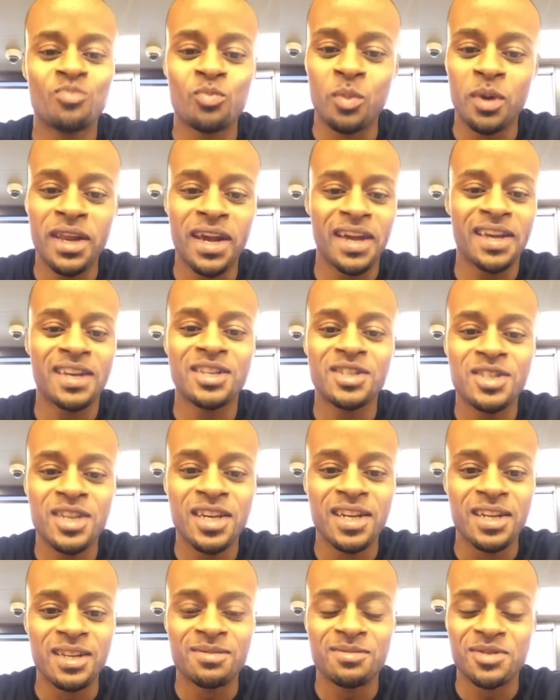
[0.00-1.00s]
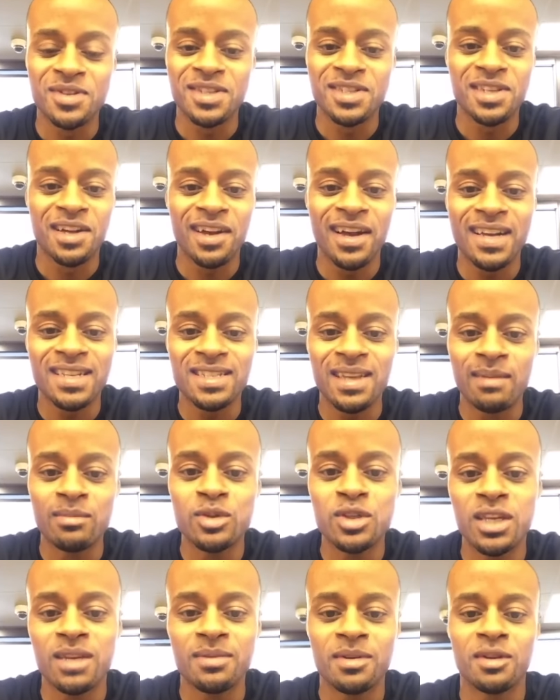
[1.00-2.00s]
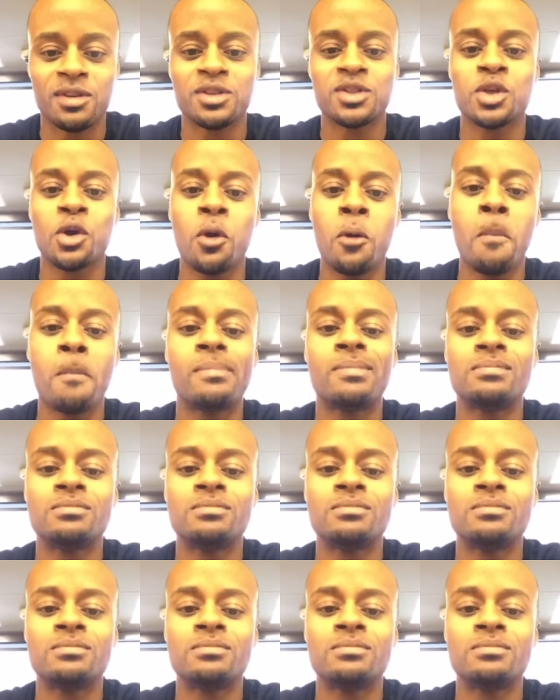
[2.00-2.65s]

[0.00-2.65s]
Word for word: when I get skinny? Since the last time you seen me on the scope?